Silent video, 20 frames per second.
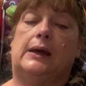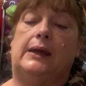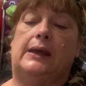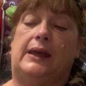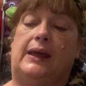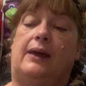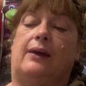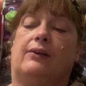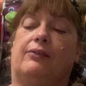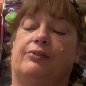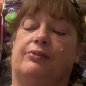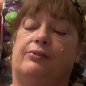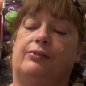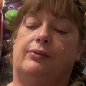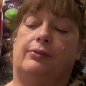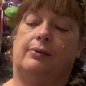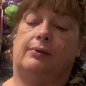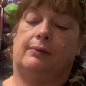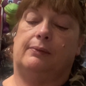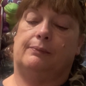if
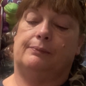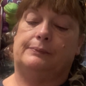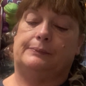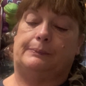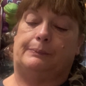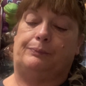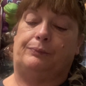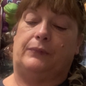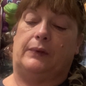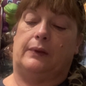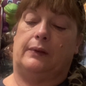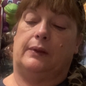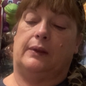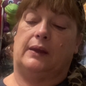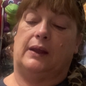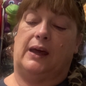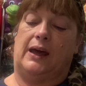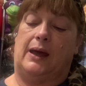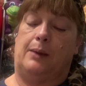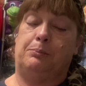
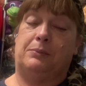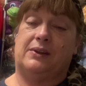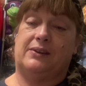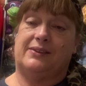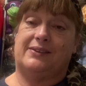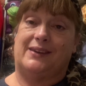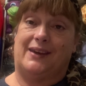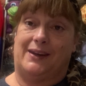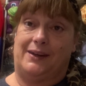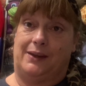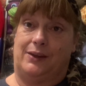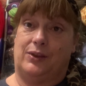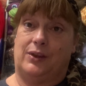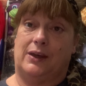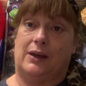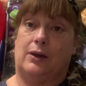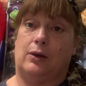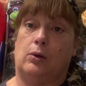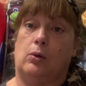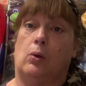I missed anything,